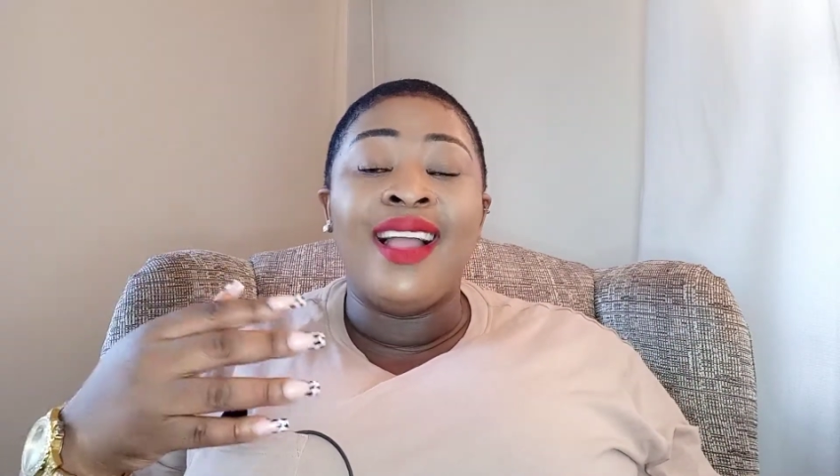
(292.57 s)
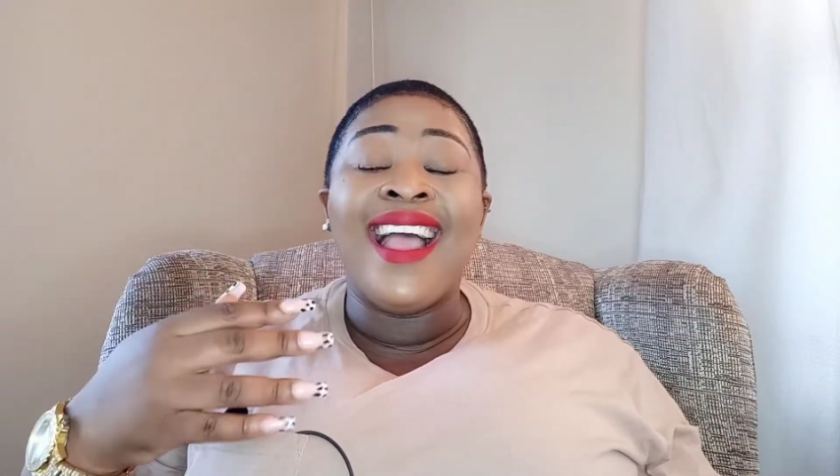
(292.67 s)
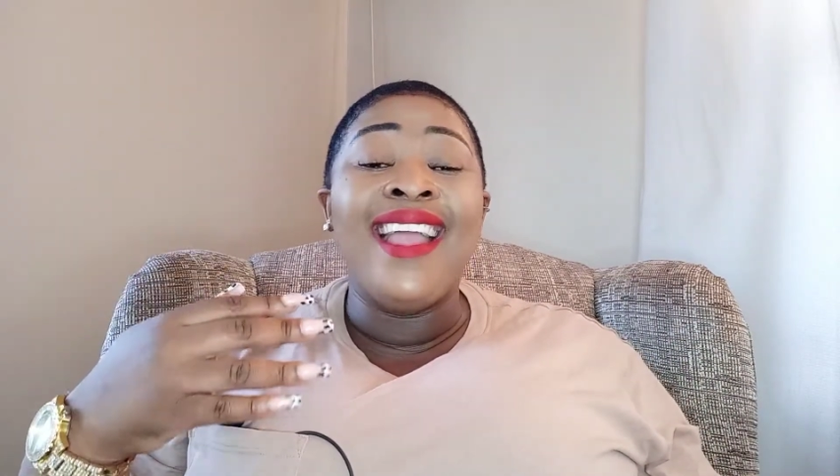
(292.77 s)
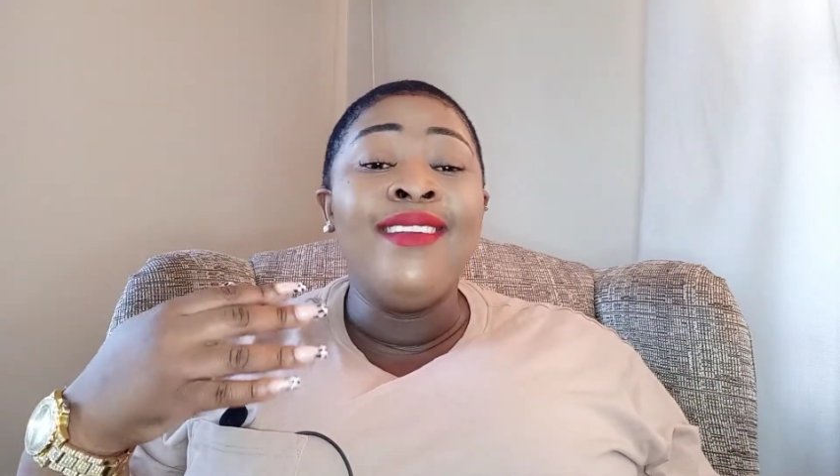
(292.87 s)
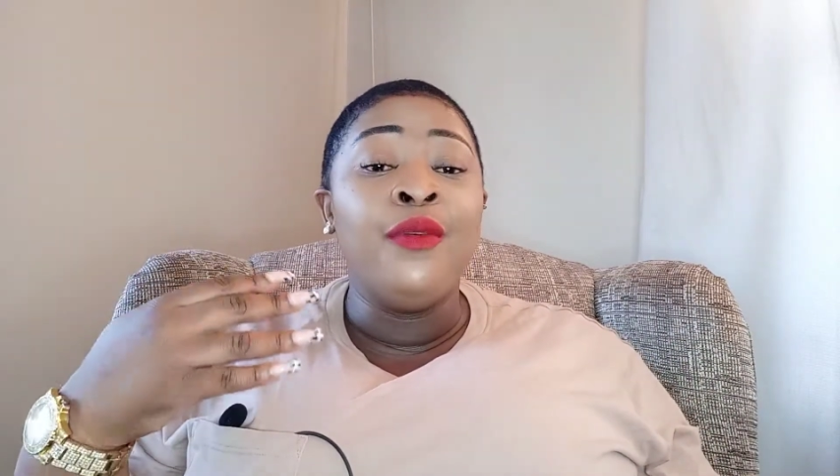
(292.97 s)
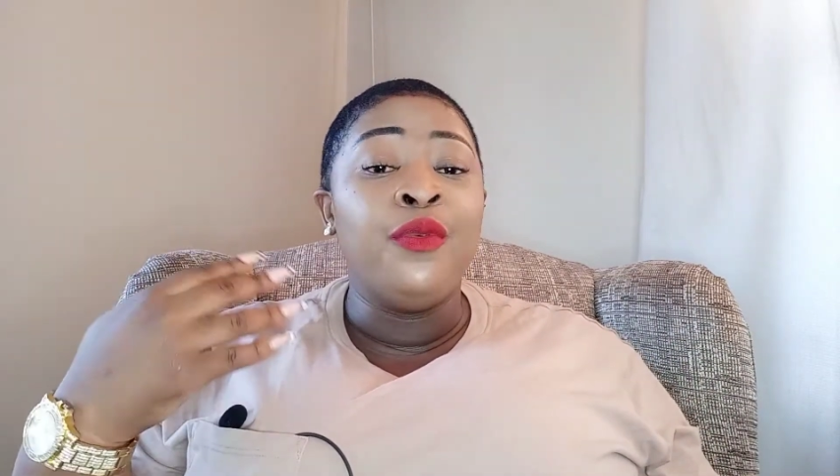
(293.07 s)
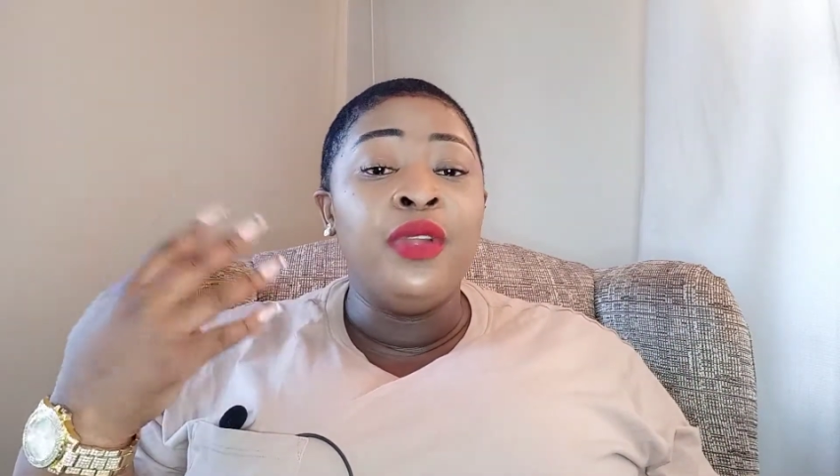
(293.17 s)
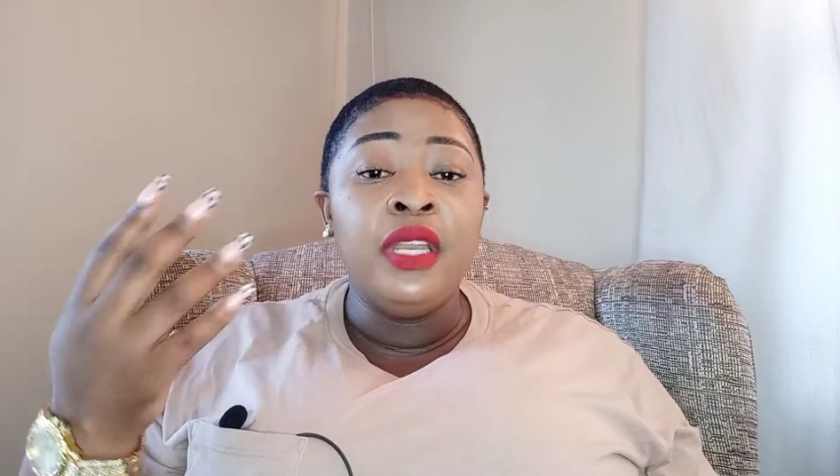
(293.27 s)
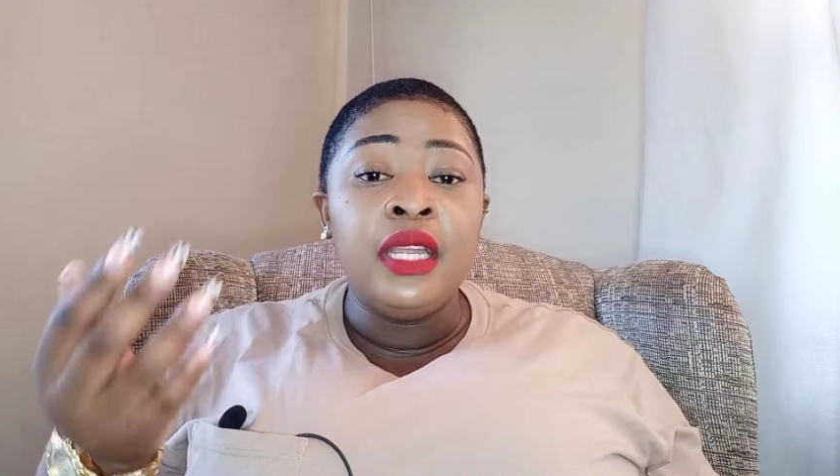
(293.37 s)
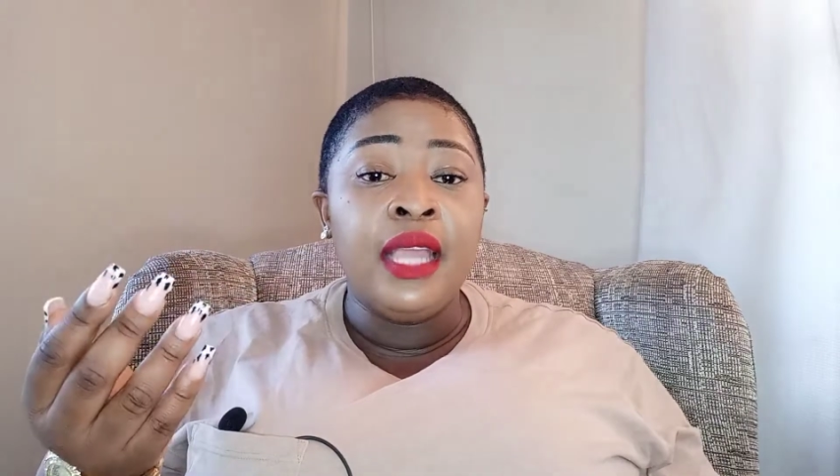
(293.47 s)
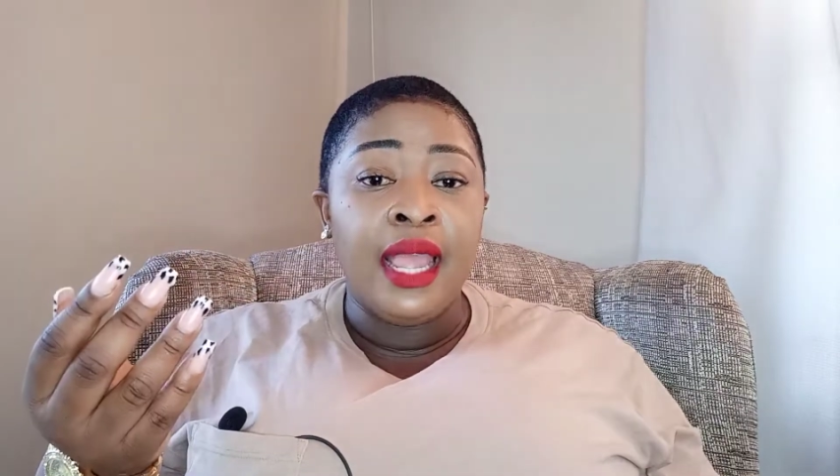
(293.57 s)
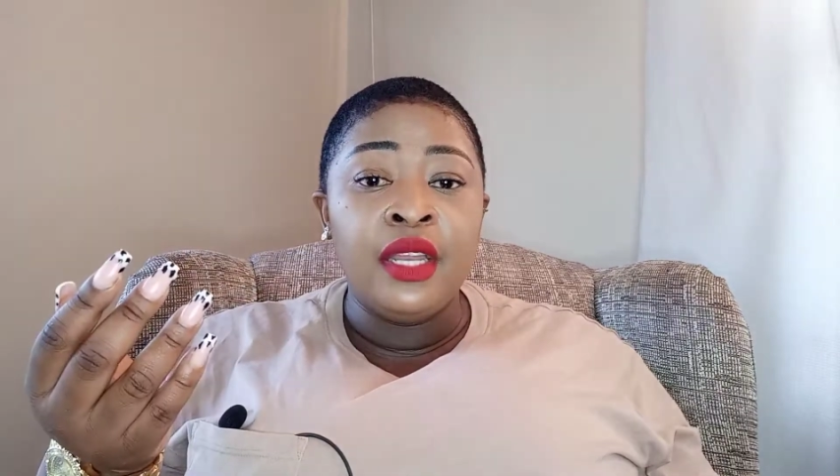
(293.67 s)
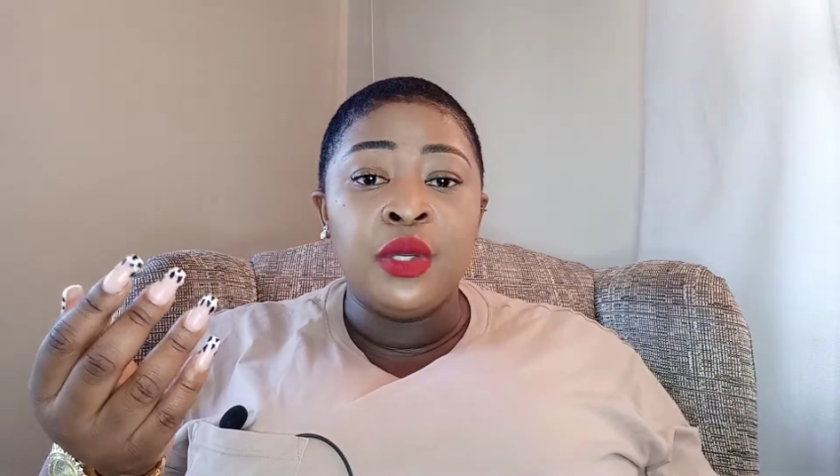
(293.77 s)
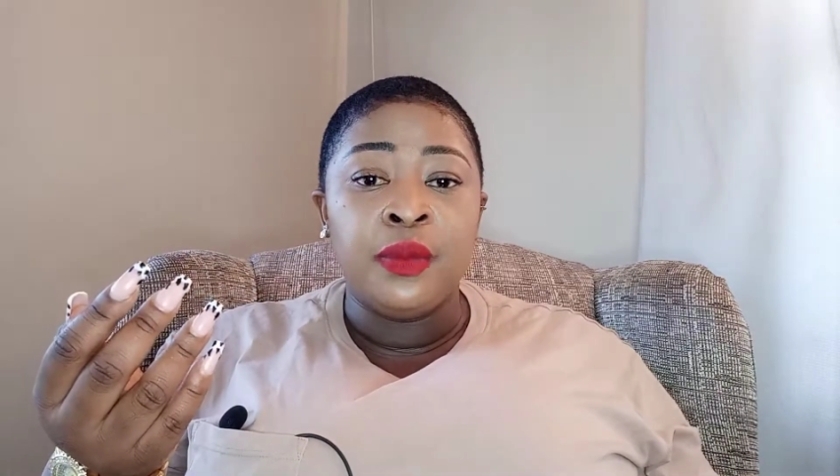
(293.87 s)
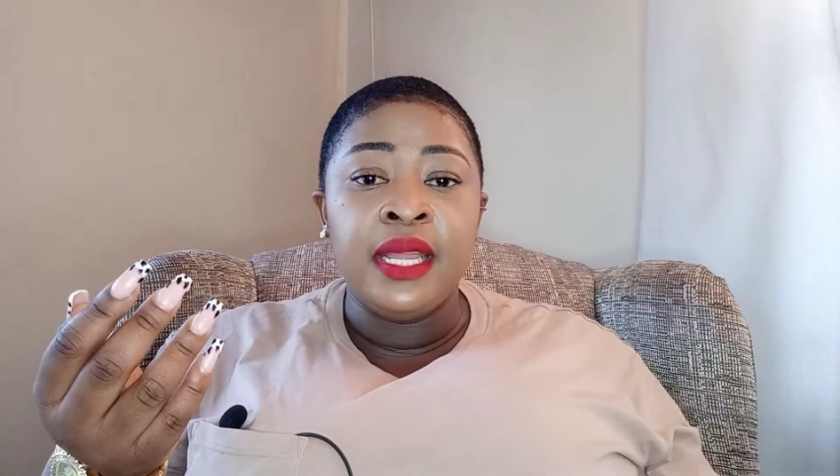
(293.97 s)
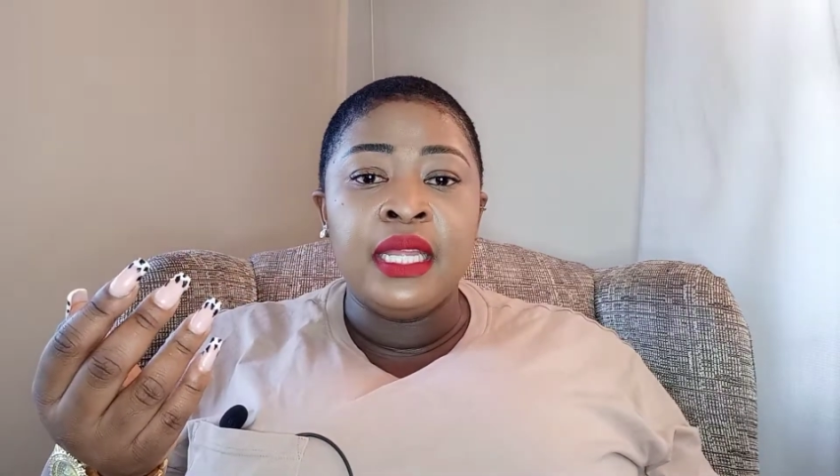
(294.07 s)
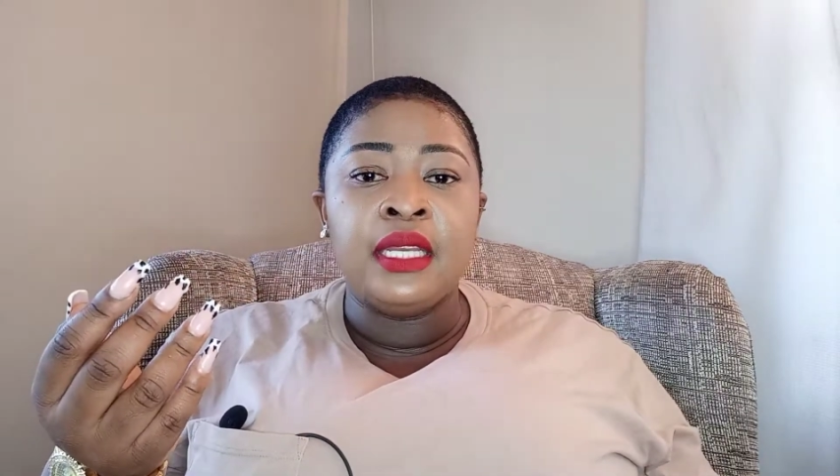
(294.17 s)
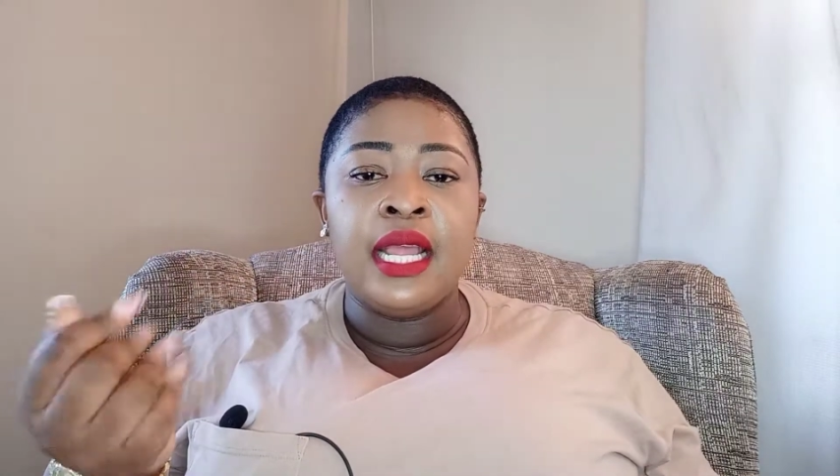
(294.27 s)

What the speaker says: I really gained weight,